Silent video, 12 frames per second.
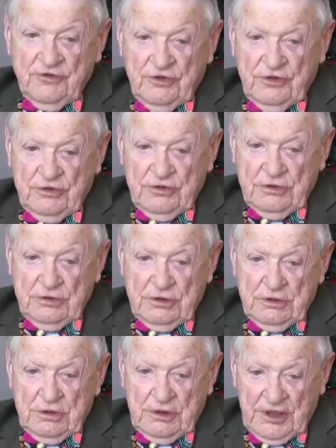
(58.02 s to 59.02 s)
So
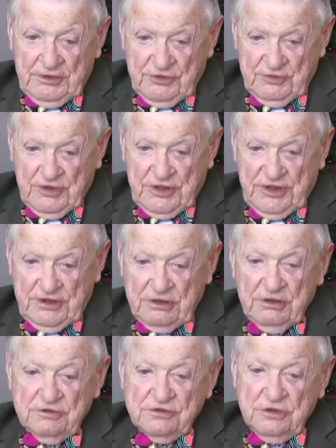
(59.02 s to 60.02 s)
I was
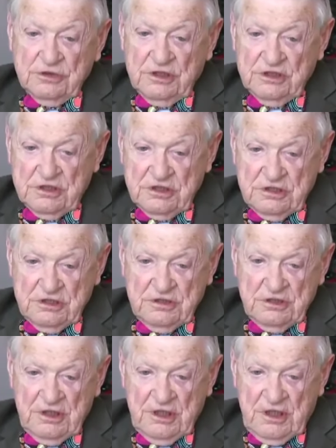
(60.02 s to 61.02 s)
behind closed doors
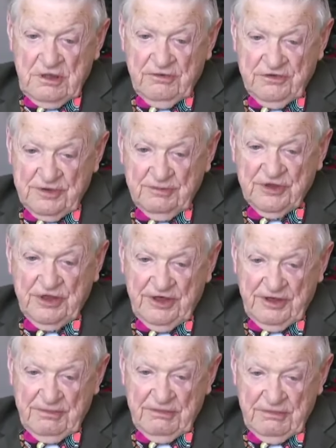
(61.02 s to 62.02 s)
for some
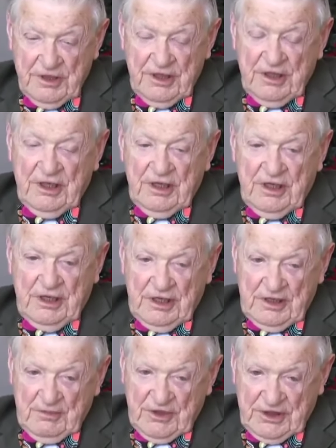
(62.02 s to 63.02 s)
time,
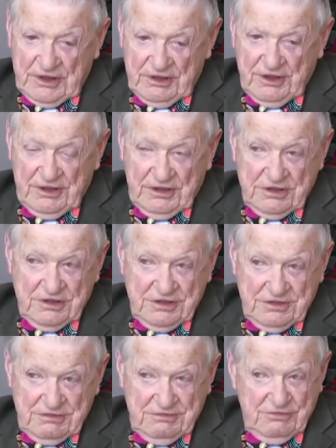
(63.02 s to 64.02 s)
and my clearance